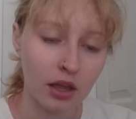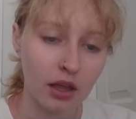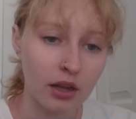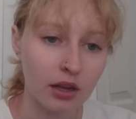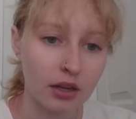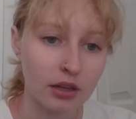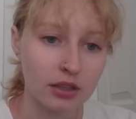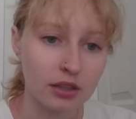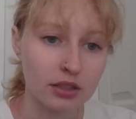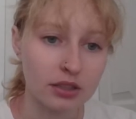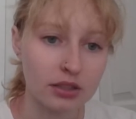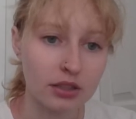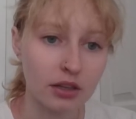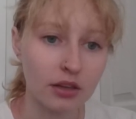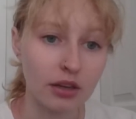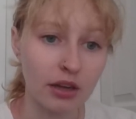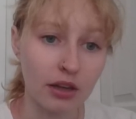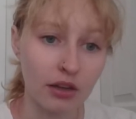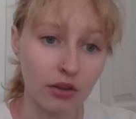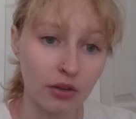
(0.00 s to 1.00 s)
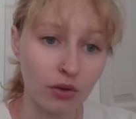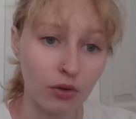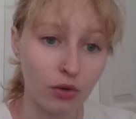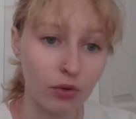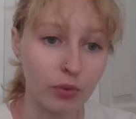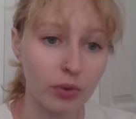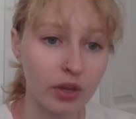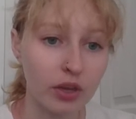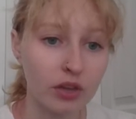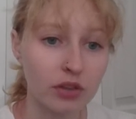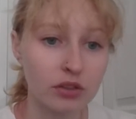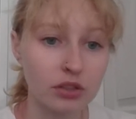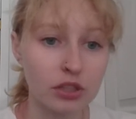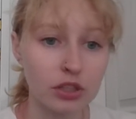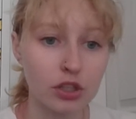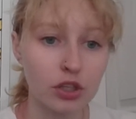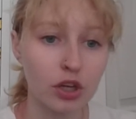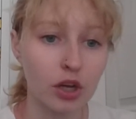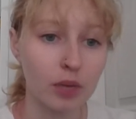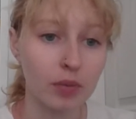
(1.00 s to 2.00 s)
and it is unethical because
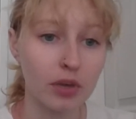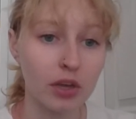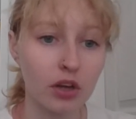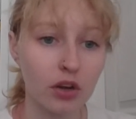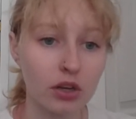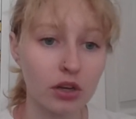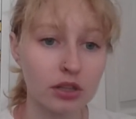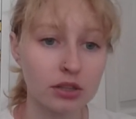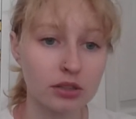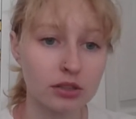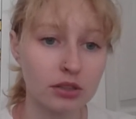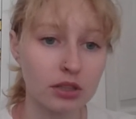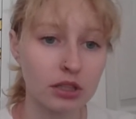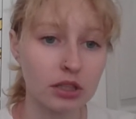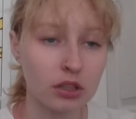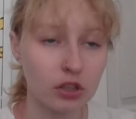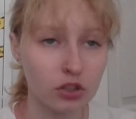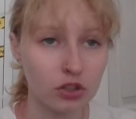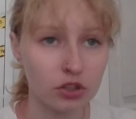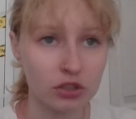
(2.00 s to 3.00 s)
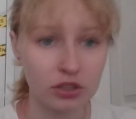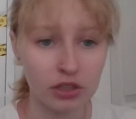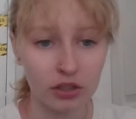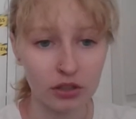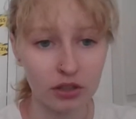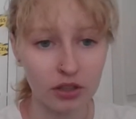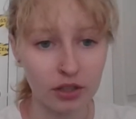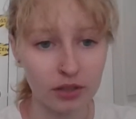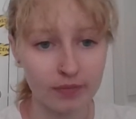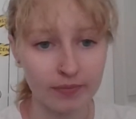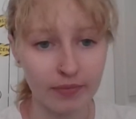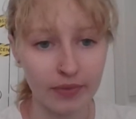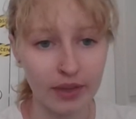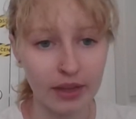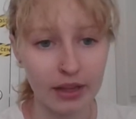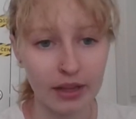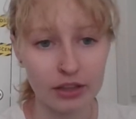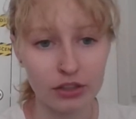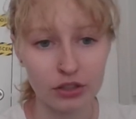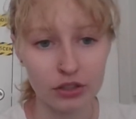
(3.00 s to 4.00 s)
then you're not being honest and you're just stealing it,
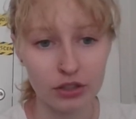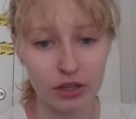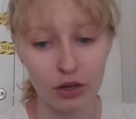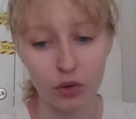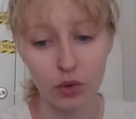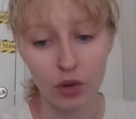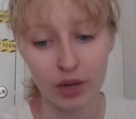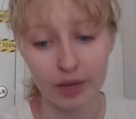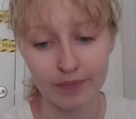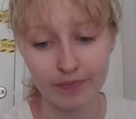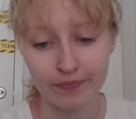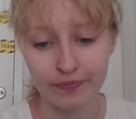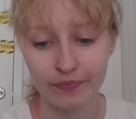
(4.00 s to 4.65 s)
and that's just not okay.